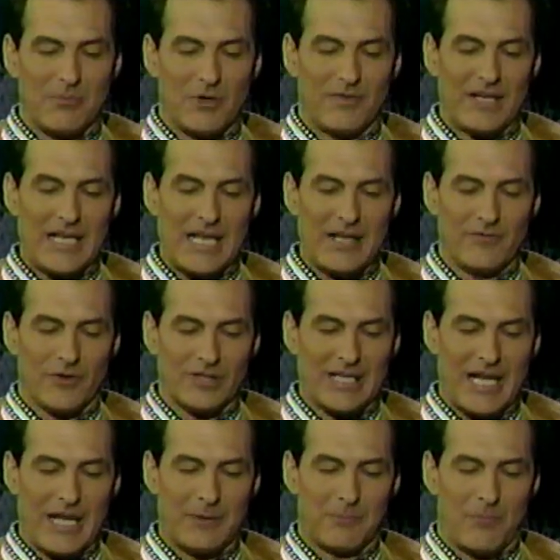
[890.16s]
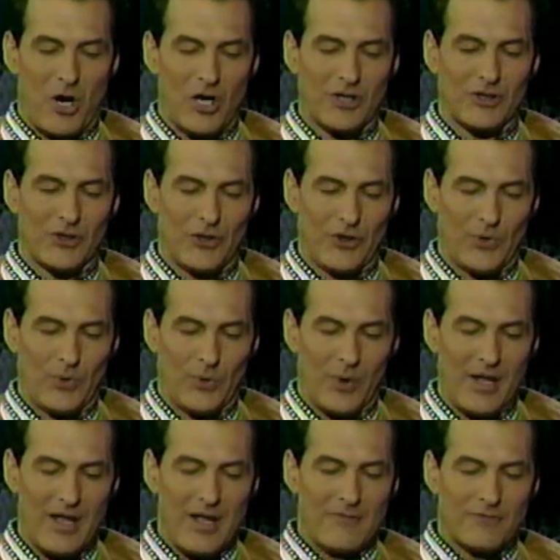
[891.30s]
the movie Evil Dead Part 2.
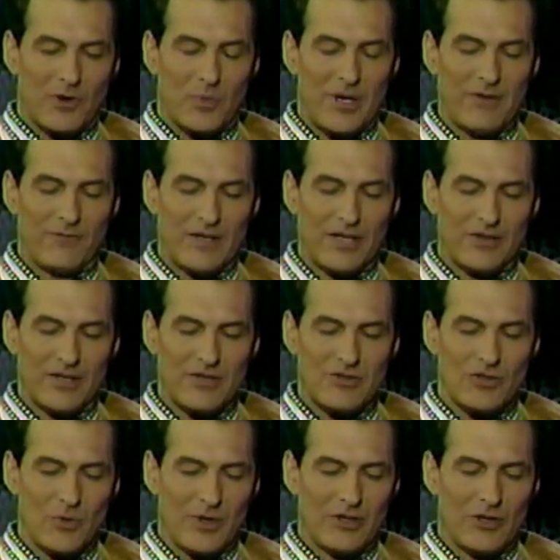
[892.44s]
for we feel that you